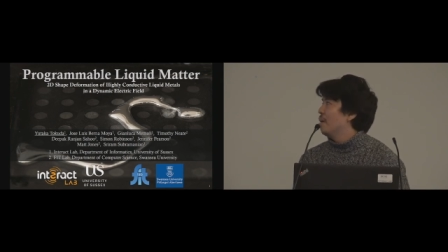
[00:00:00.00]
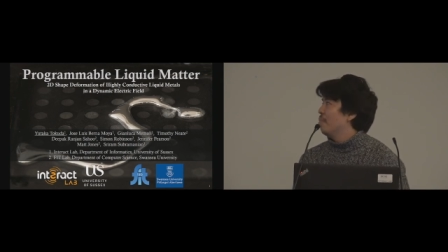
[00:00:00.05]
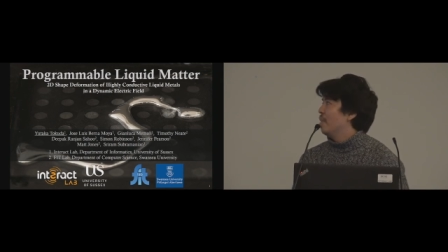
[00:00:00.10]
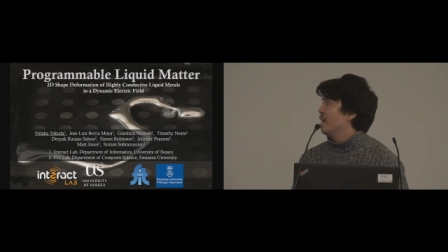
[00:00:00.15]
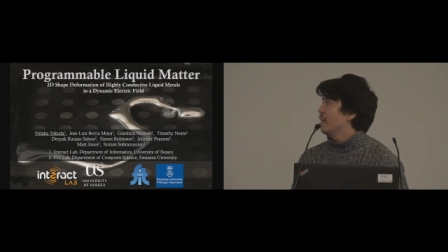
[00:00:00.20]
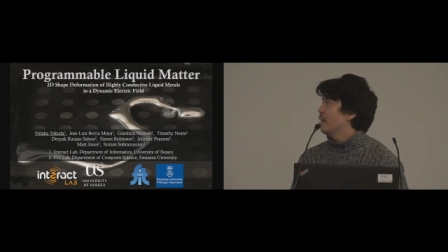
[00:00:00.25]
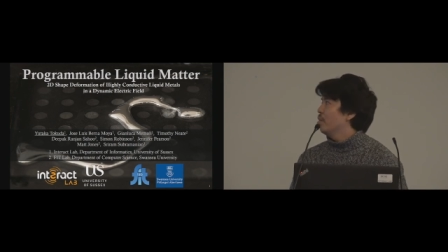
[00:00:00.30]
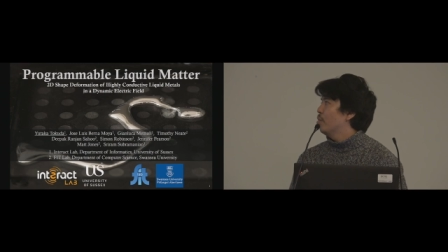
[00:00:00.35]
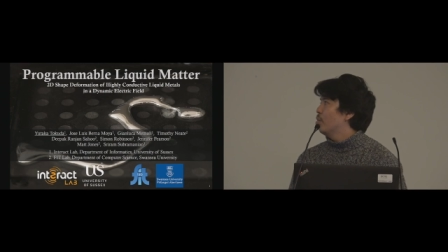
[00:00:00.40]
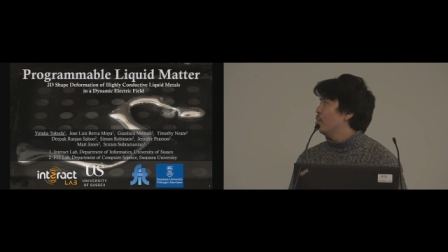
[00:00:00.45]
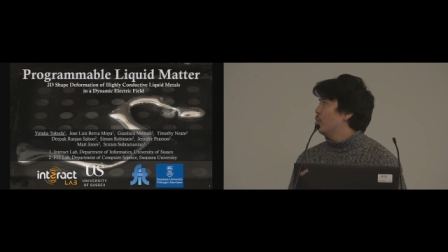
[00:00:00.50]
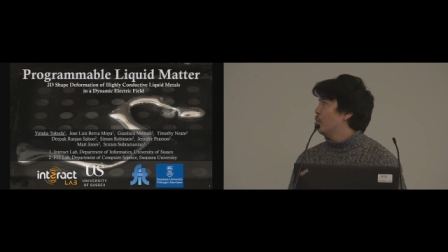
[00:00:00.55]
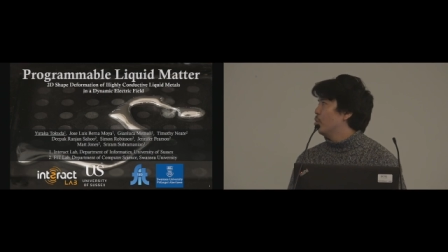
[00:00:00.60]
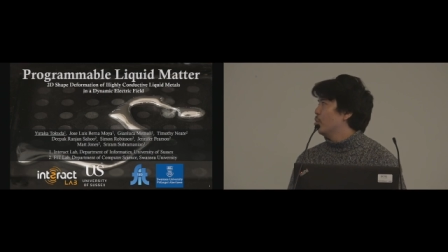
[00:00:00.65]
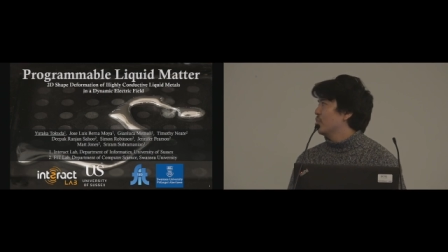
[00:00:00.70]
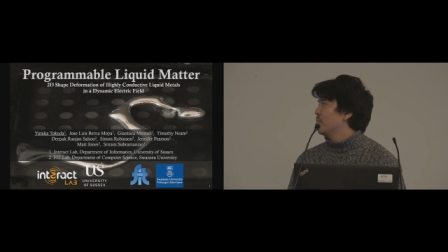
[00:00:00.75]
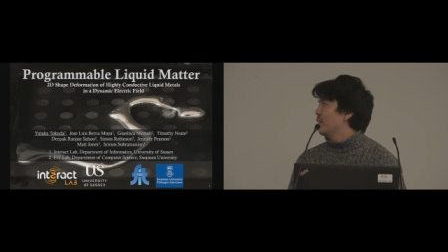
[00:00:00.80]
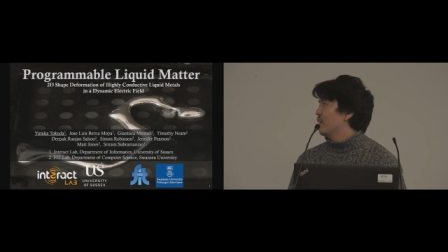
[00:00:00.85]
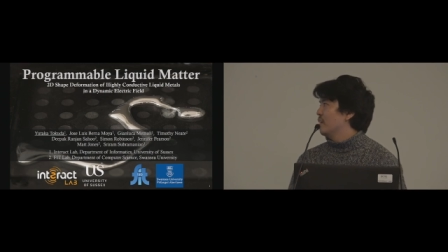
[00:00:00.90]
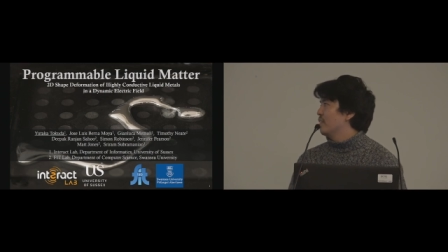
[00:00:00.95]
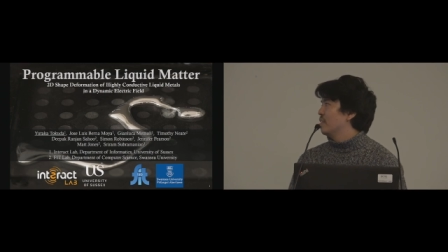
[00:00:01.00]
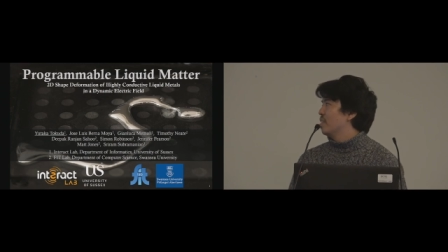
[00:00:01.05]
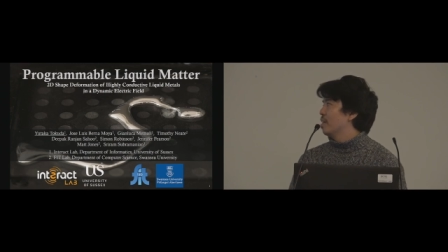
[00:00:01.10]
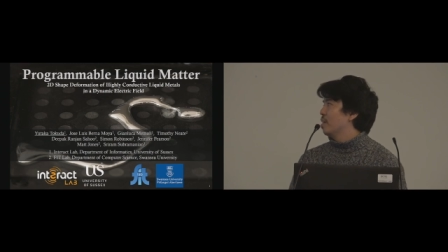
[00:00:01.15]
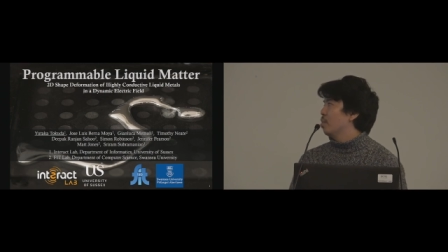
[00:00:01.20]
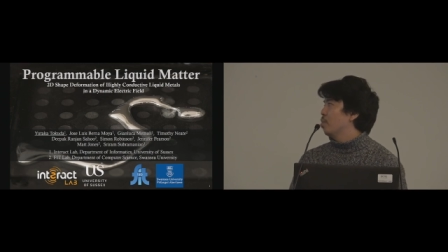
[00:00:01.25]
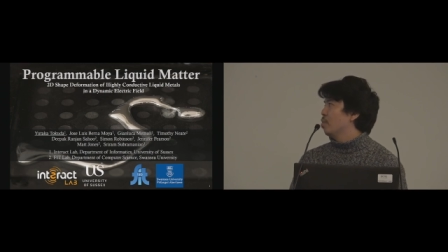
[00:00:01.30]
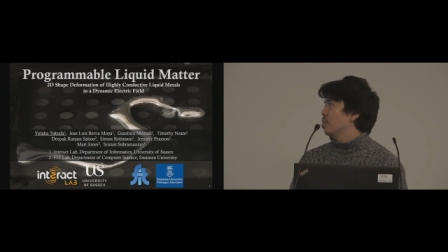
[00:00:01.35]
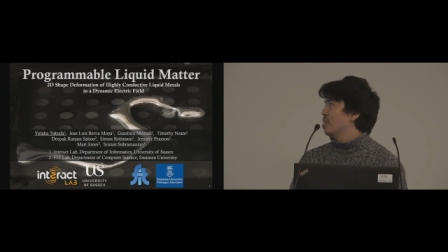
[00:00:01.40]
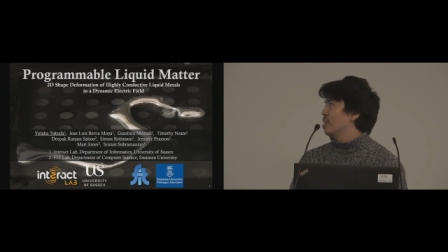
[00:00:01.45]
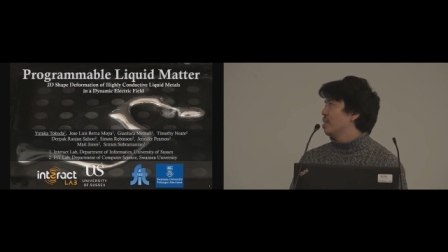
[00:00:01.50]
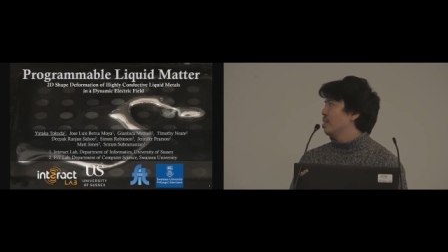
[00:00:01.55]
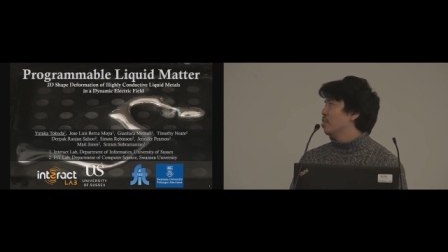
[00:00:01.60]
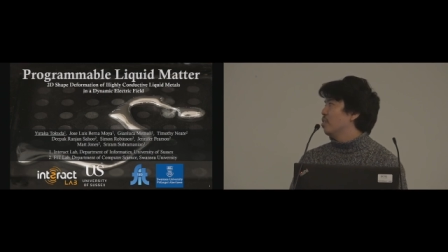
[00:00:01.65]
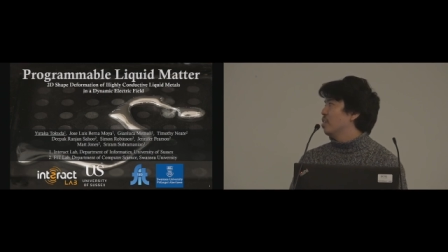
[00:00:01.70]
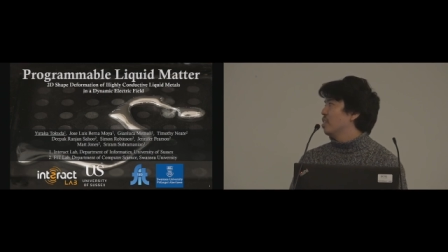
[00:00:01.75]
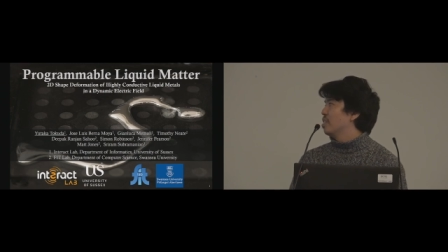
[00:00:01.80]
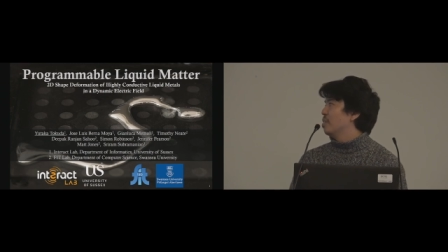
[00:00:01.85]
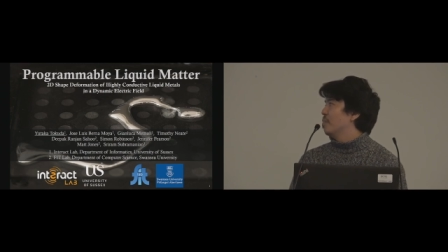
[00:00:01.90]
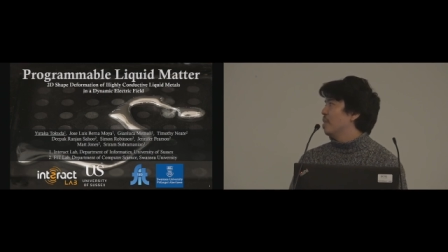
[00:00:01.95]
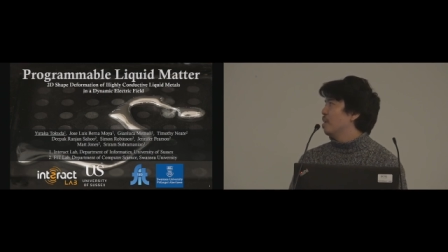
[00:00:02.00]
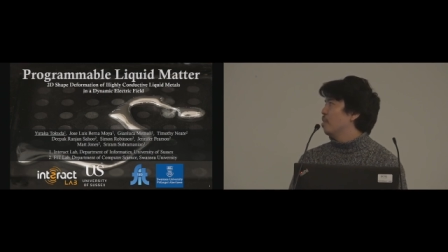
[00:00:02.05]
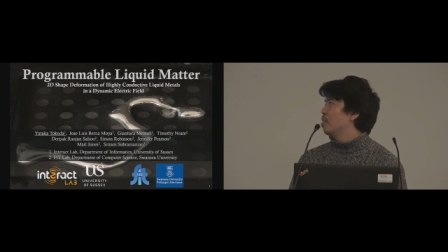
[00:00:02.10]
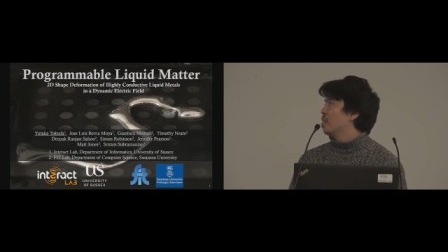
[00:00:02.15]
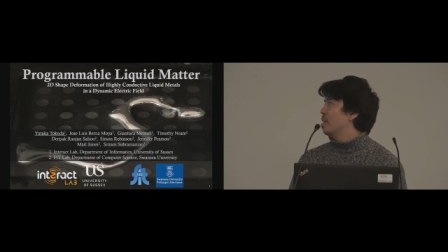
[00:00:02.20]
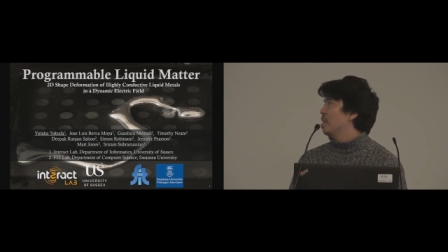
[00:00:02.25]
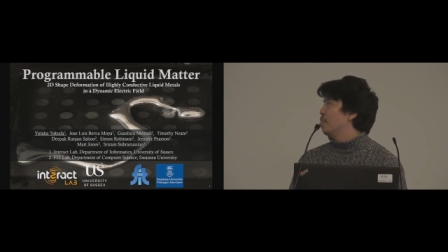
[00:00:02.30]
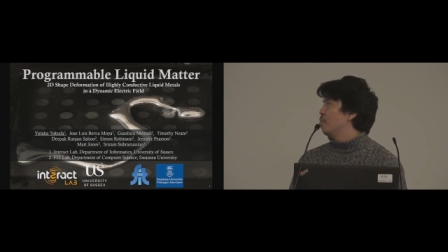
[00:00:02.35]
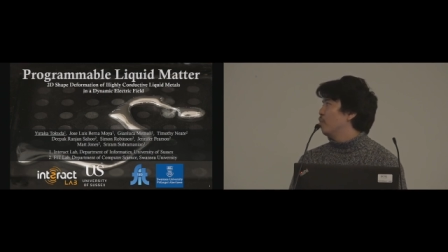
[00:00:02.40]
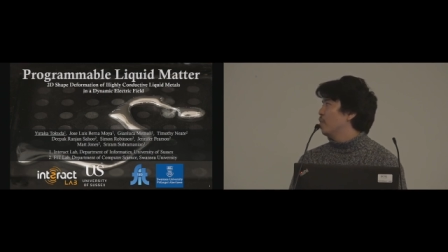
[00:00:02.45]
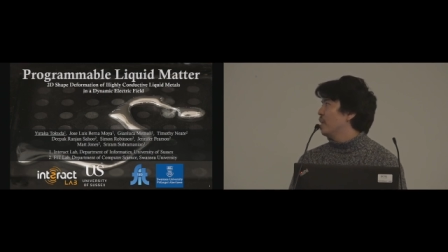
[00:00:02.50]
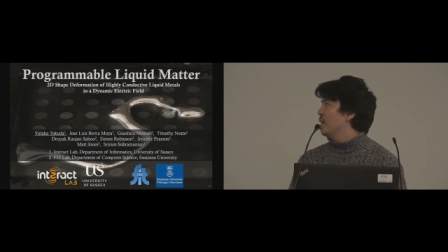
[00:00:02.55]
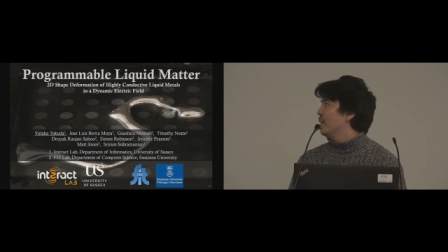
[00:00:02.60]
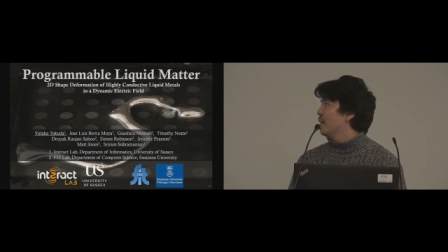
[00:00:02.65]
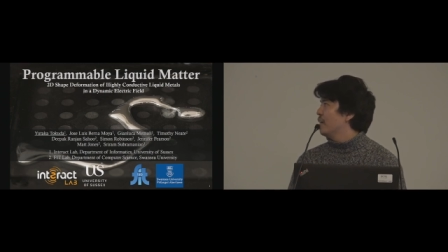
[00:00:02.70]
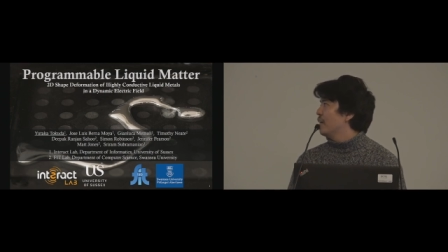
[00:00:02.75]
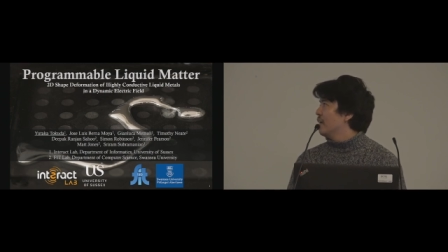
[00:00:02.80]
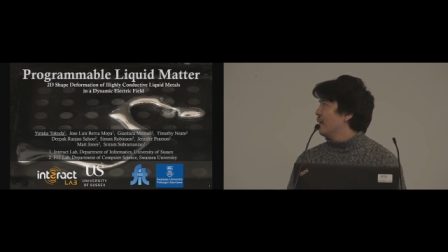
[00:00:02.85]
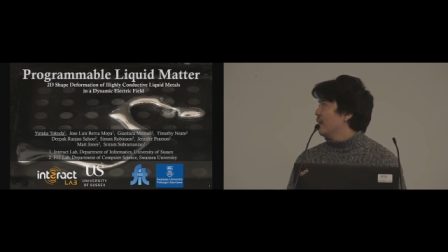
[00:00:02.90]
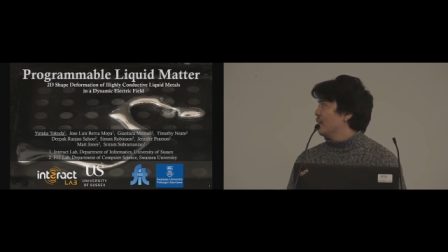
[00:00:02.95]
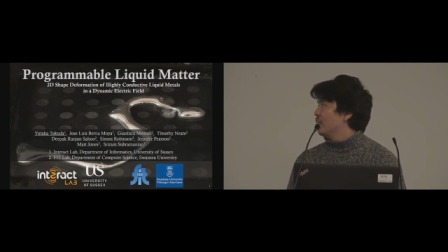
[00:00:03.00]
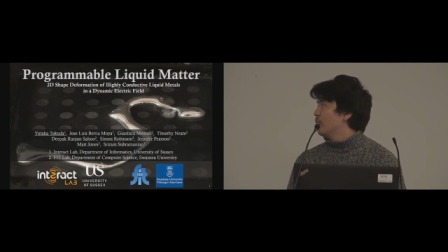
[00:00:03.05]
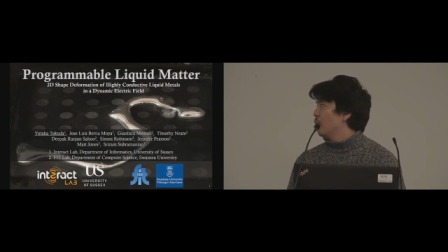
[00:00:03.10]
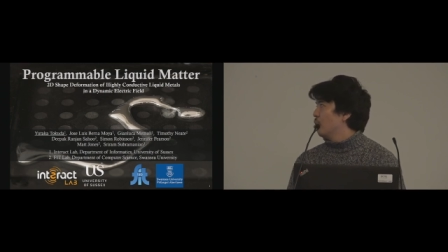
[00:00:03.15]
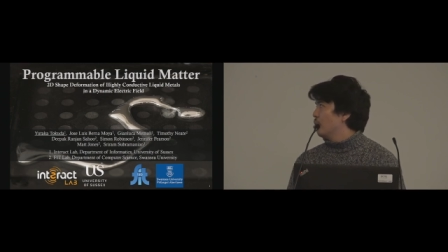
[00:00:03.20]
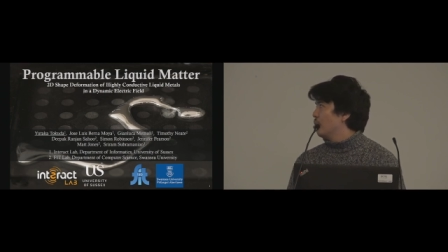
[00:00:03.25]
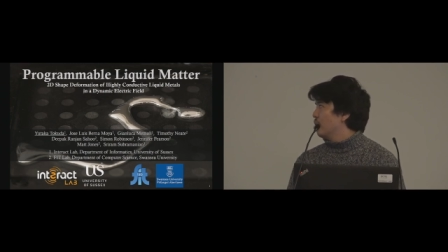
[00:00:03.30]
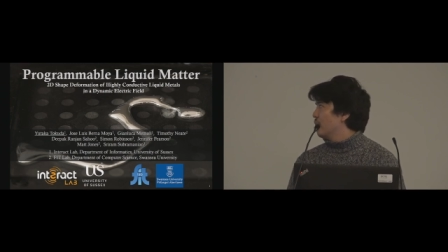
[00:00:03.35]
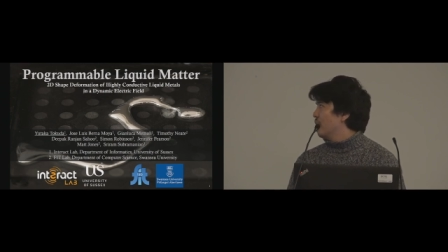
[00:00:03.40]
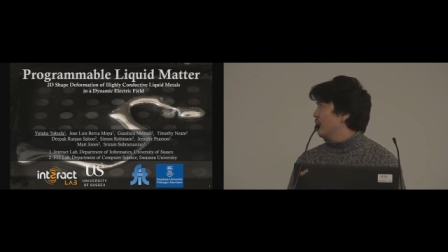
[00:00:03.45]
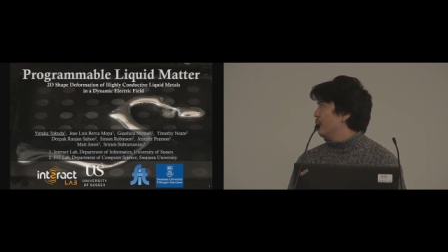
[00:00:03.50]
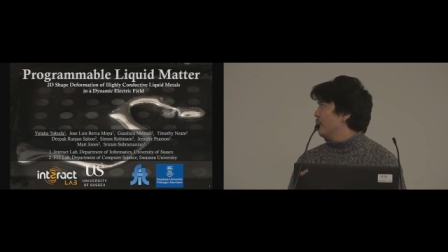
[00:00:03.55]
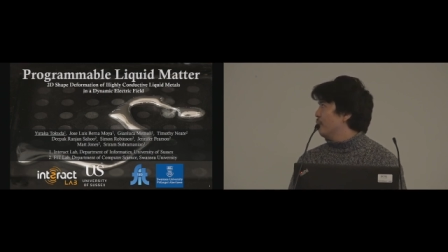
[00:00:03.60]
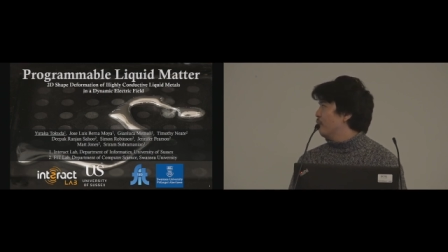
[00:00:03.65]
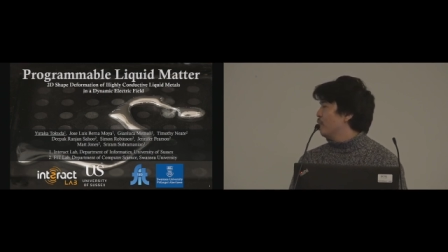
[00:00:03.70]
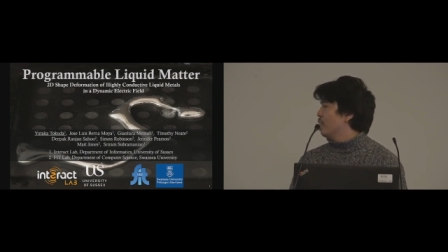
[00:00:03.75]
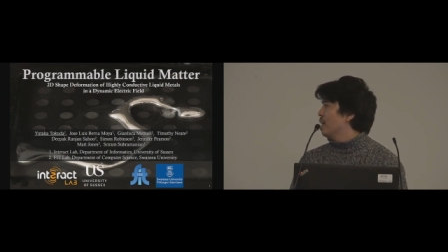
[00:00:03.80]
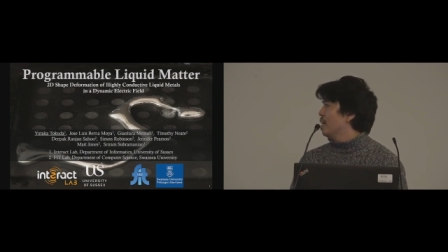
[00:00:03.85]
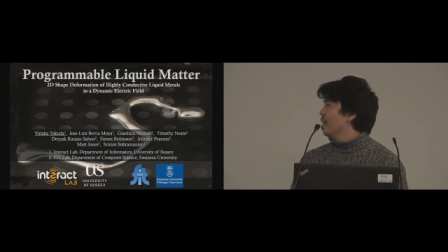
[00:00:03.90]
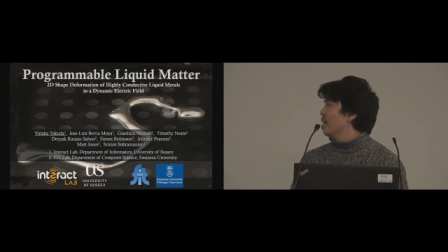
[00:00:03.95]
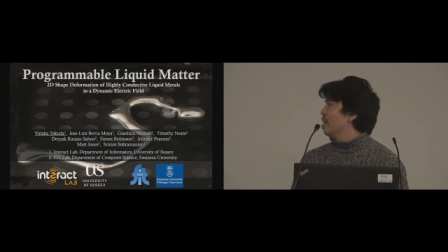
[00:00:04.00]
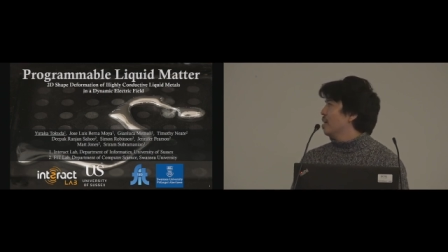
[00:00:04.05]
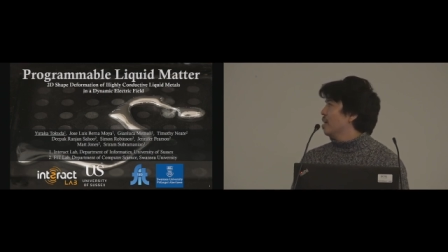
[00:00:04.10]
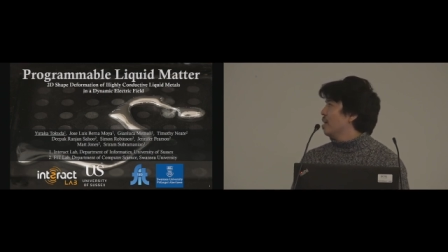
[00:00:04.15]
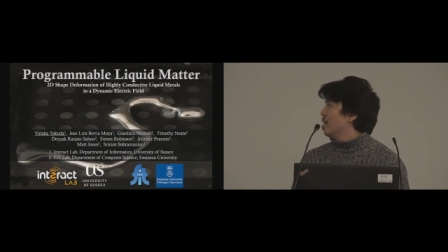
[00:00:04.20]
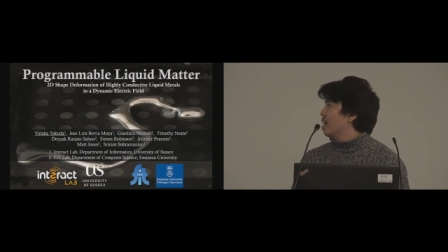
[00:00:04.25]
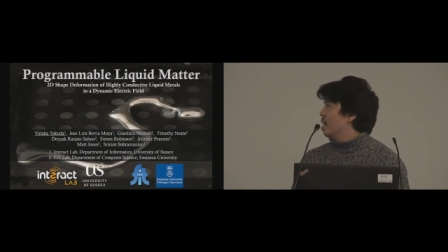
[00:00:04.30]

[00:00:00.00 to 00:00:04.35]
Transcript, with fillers: My co-author is Jose Luis Berna Moya, John Luca Memory,